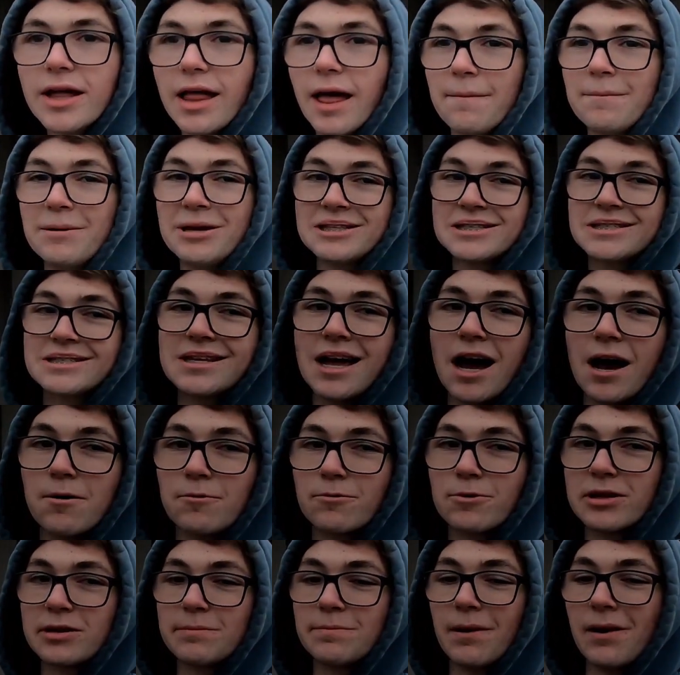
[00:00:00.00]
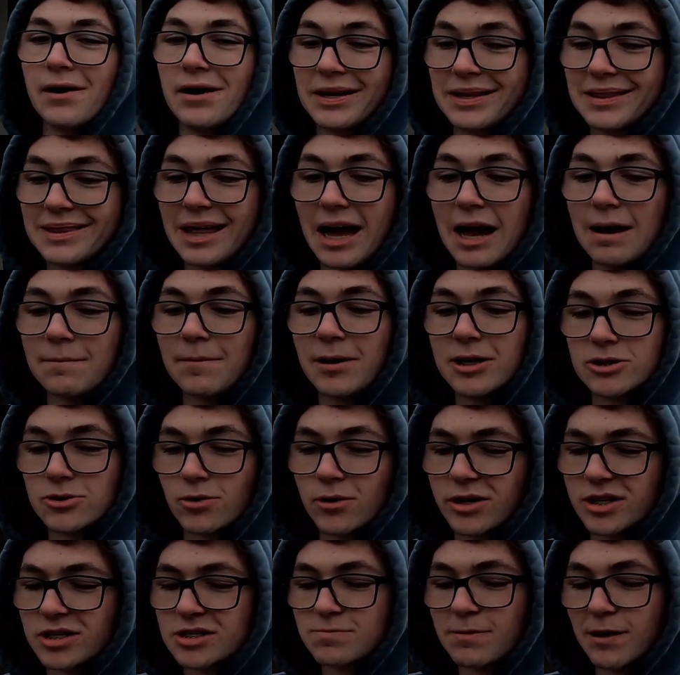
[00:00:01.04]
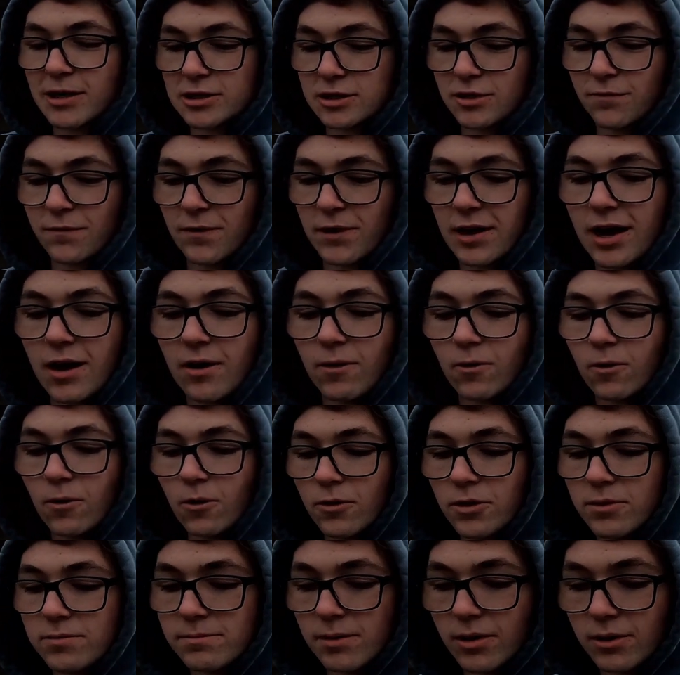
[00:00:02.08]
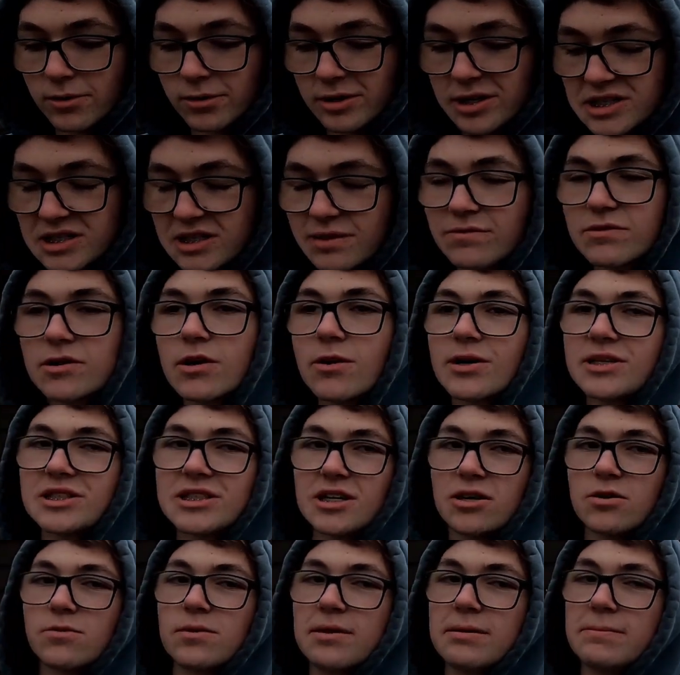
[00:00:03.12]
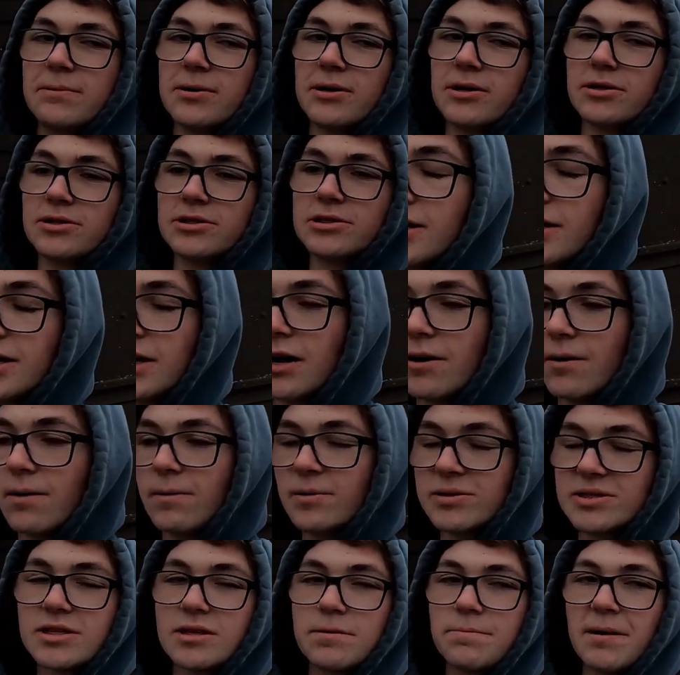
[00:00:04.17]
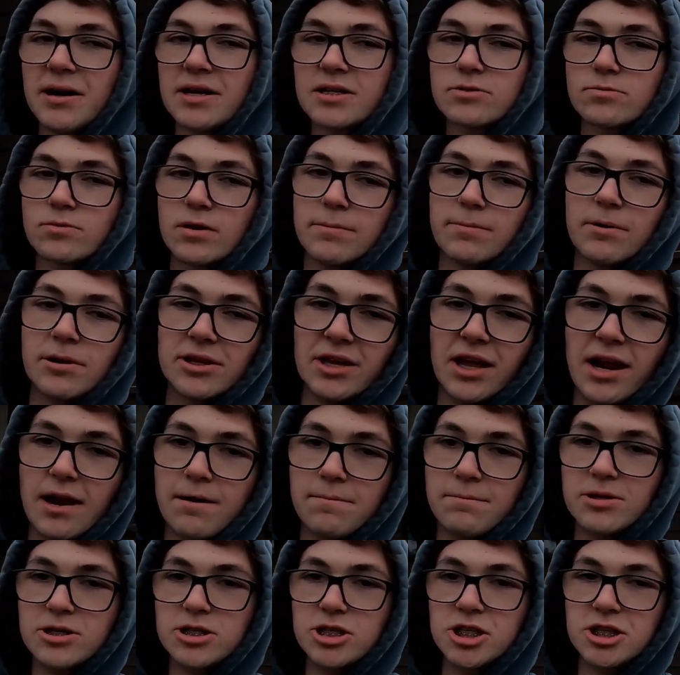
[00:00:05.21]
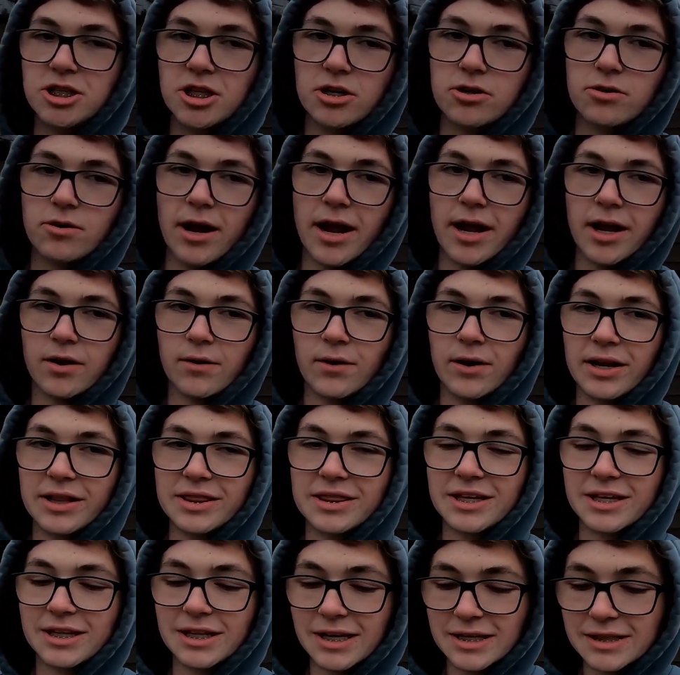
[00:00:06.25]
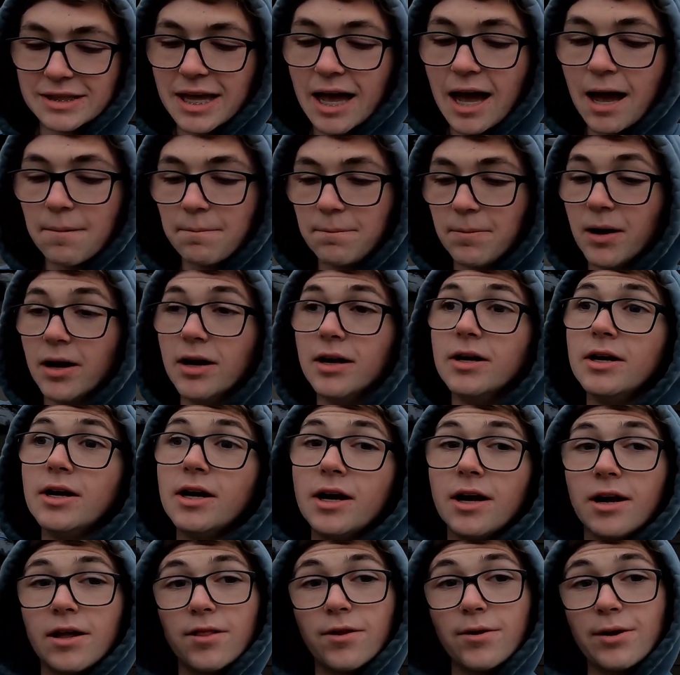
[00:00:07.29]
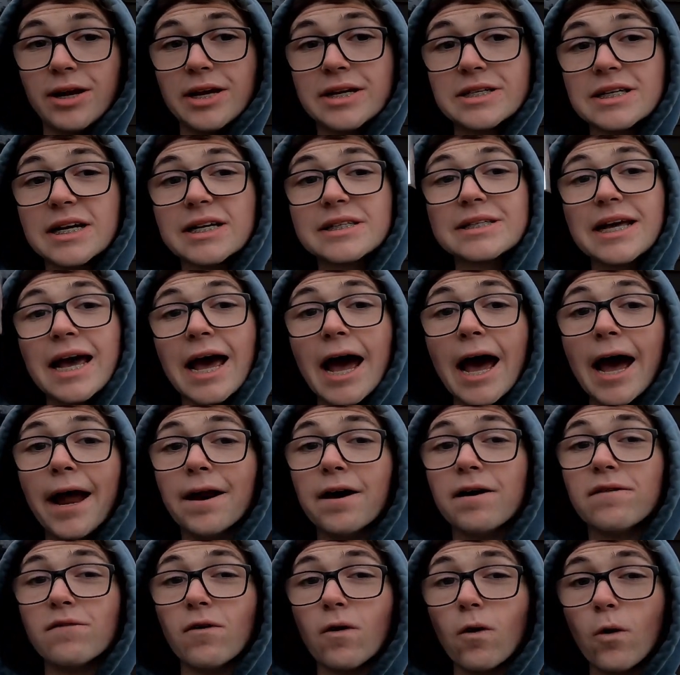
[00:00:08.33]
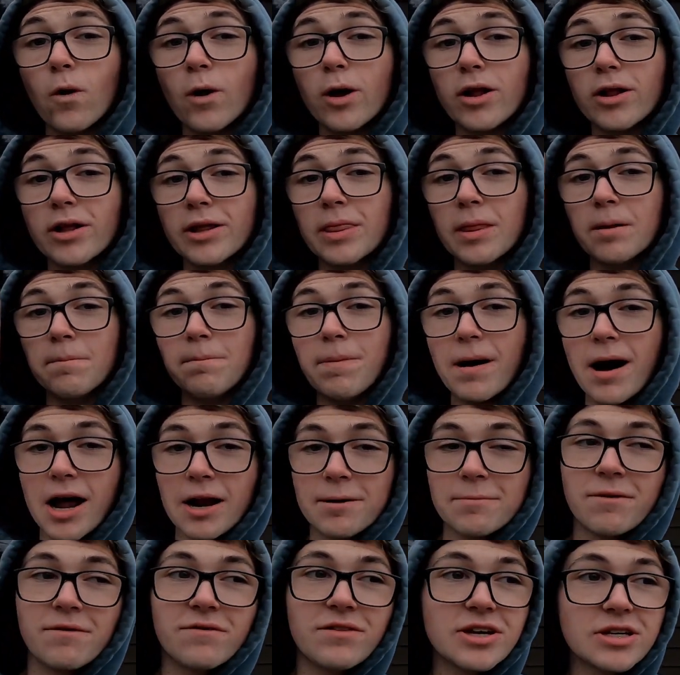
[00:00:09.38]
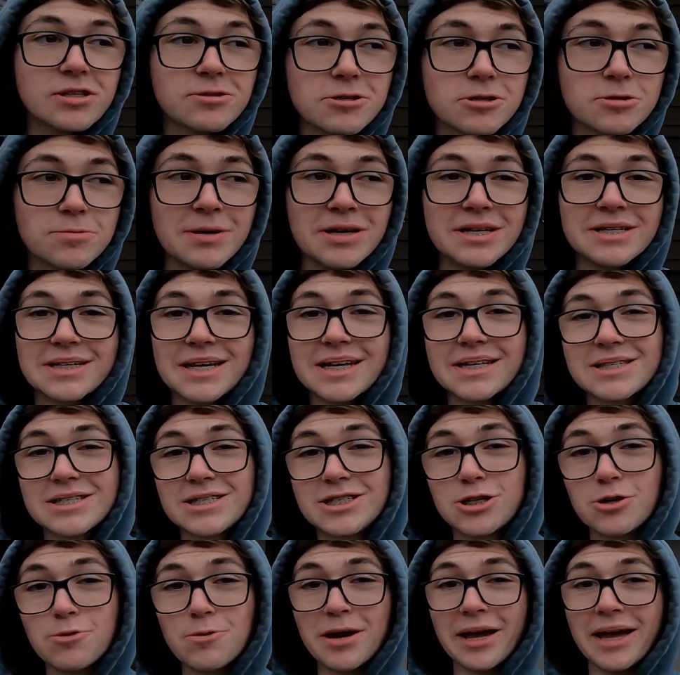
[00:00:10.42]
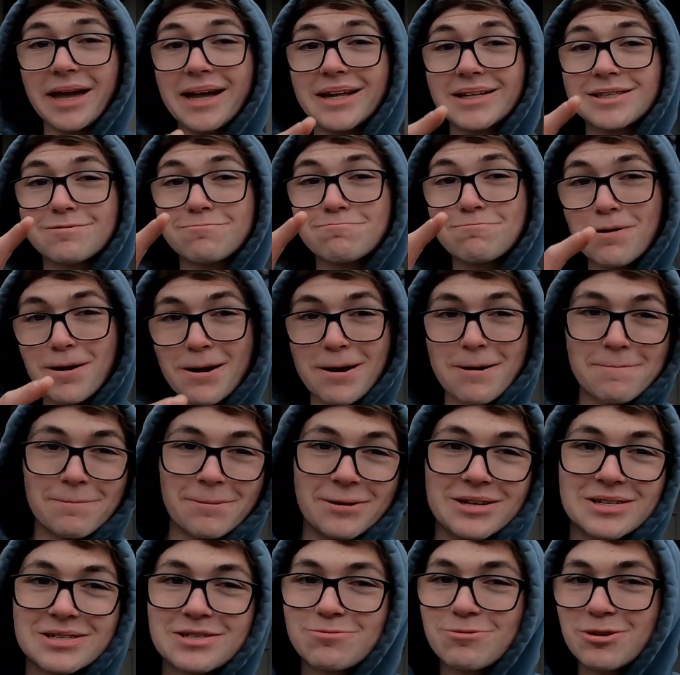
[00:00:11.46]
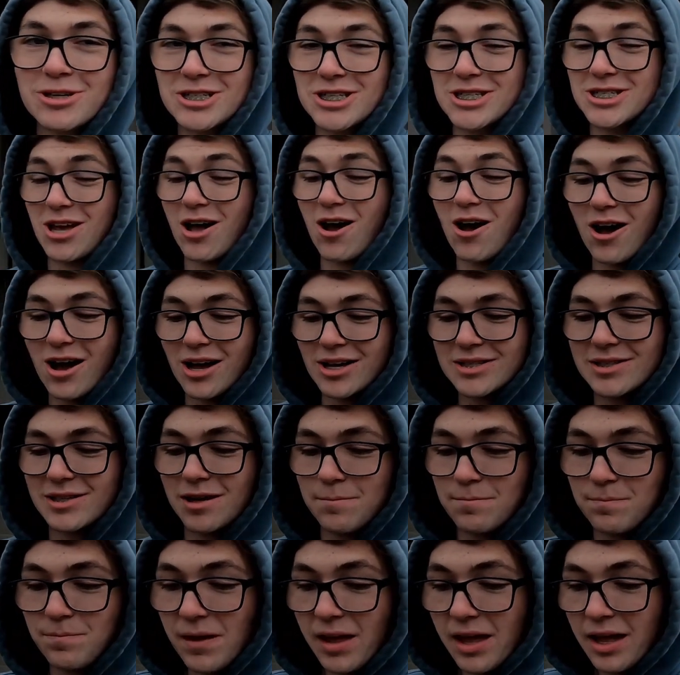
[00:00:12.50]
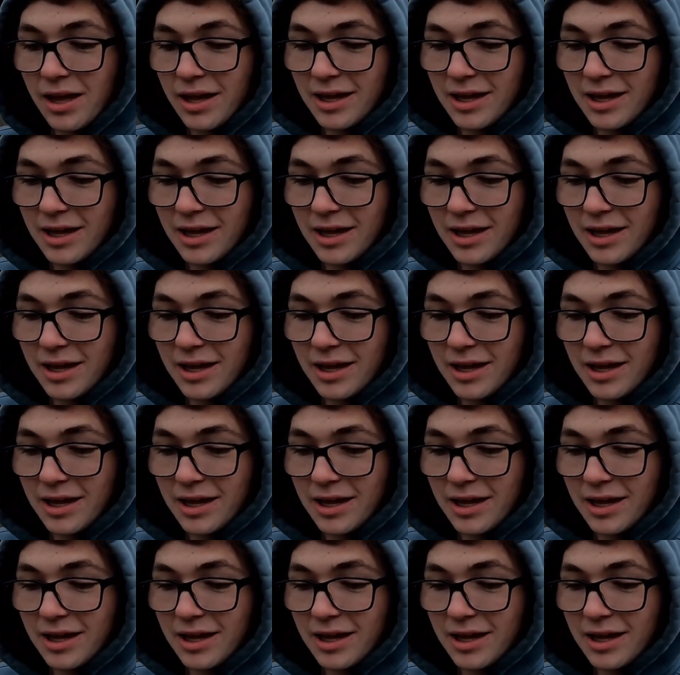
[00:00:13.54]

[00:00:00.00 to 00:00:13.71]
That means it's not really burning that much oil, especially for how old the motor is. Even though I did a rebuild, you know, it wasn't the best rebuild. I didn't machine the crank or anything like that, but there is a tad of oil in the bottom of this, which means it's doing its purpose, which is awesome.